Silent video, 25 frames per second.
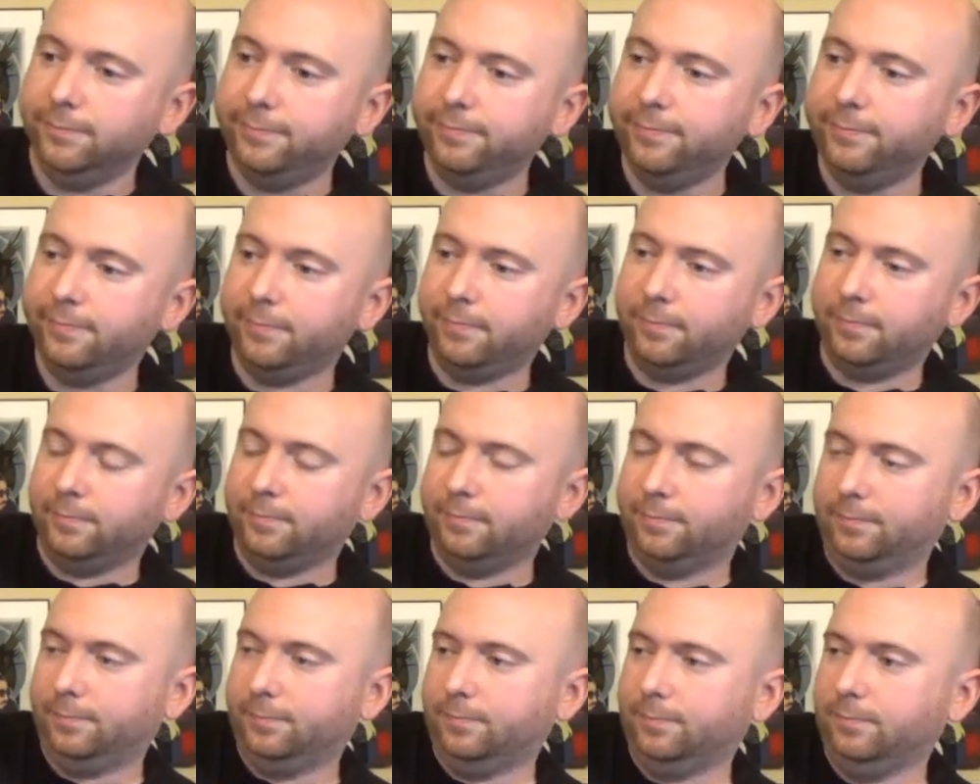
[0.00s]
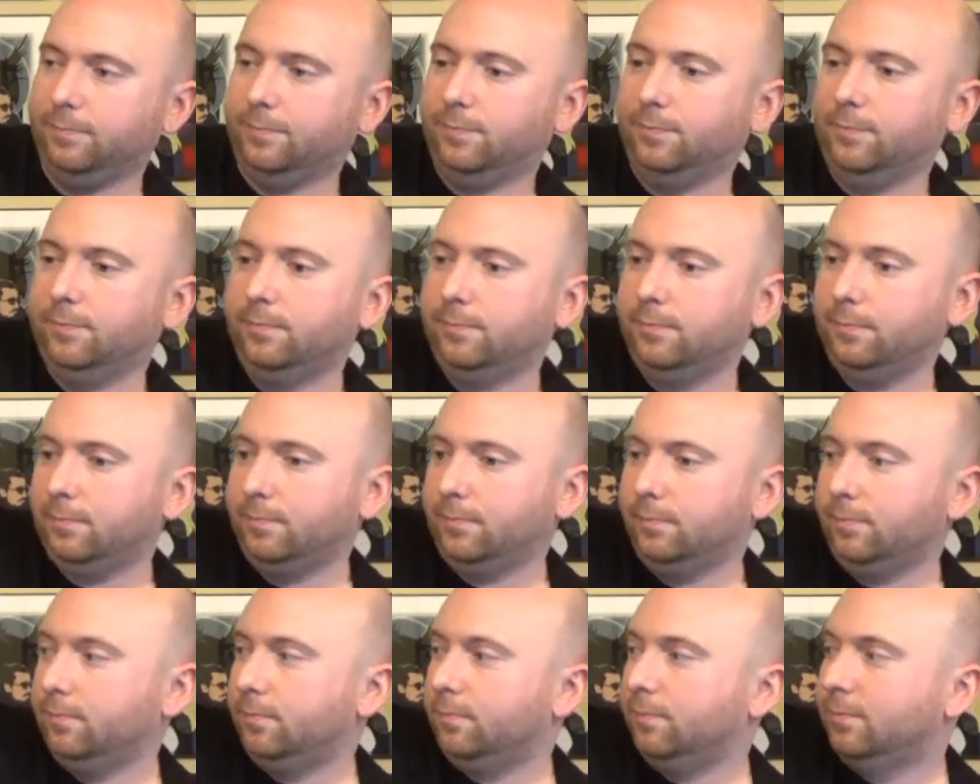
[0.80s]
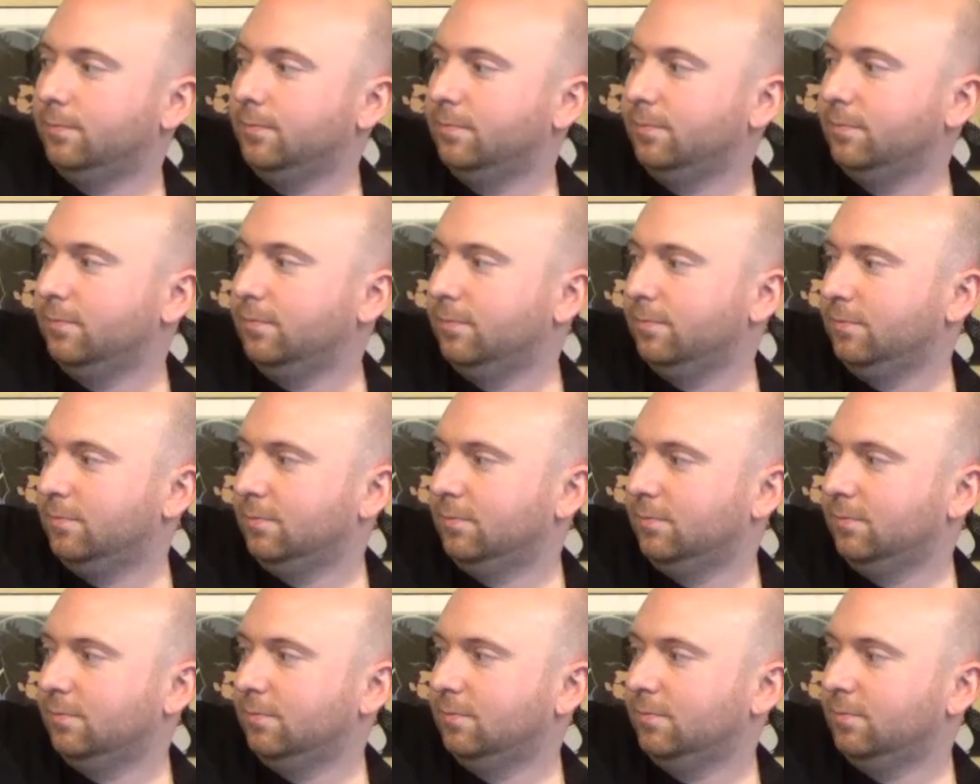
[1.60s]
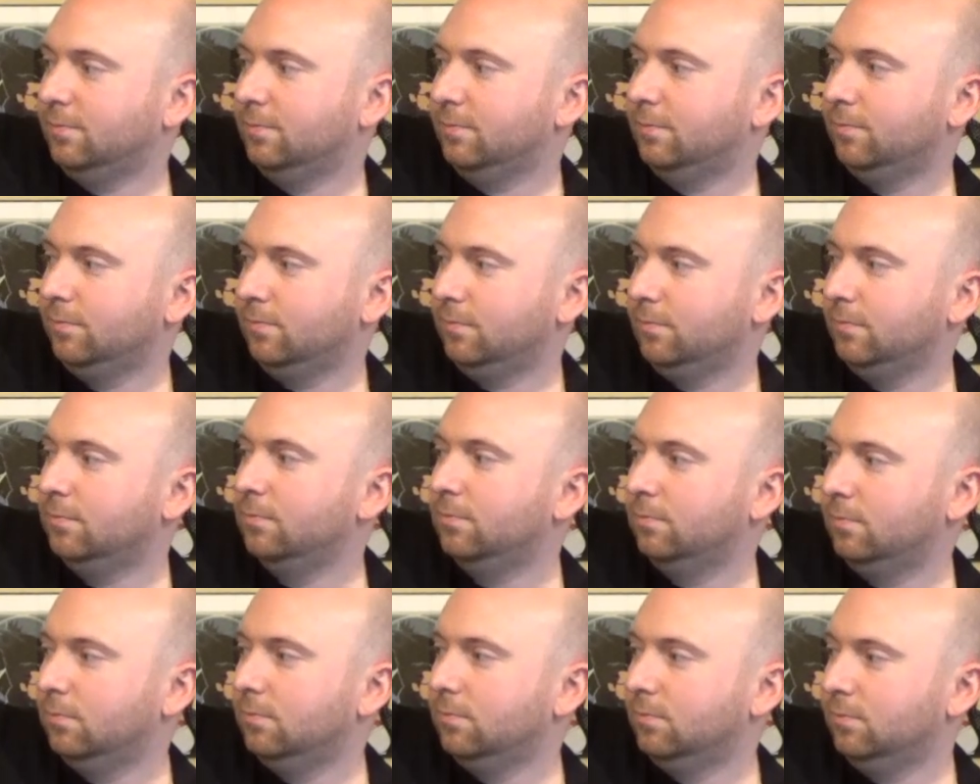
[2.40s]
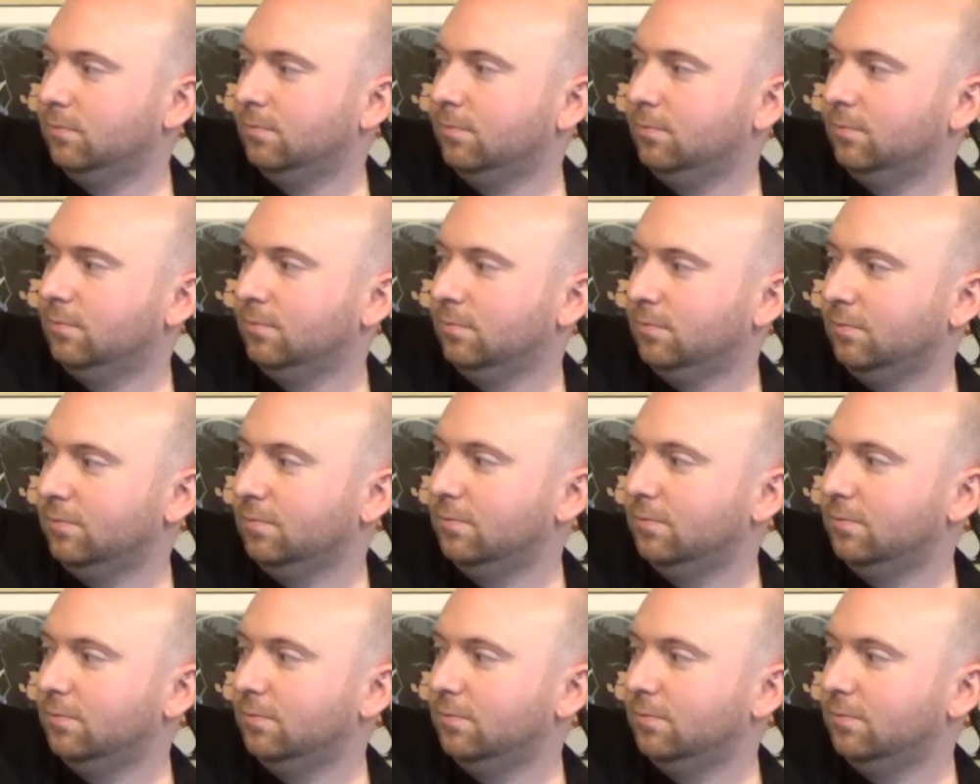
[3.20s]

The person shown says nothing.